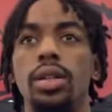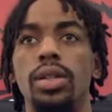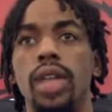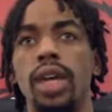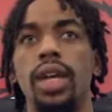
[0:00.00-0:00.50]

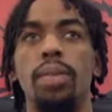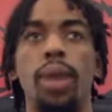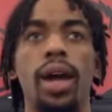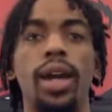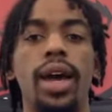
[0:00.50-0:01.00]
taking
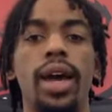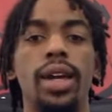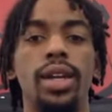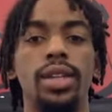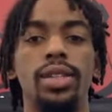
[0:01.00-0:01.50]
upon that
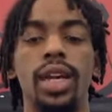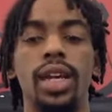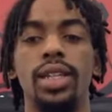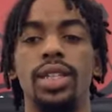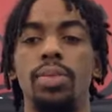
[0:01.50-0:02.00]
and taking
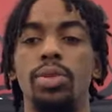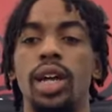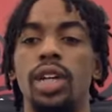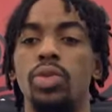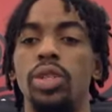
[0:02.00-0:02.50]
the sample
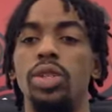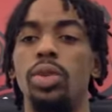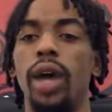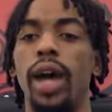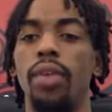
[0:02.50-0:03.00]
size we do
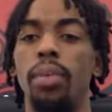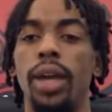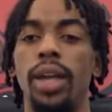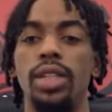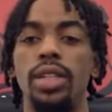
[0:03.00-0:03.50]
have and
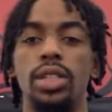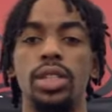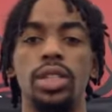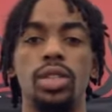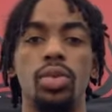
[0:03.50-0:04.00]
paying attention
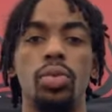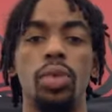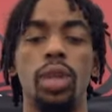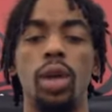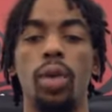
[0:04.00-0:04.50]
to you
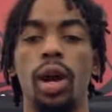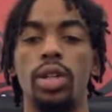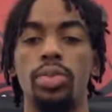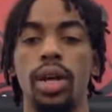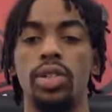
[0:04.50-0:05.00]
know where our
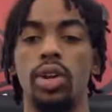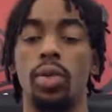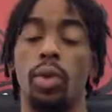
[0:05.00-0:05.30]
spots are,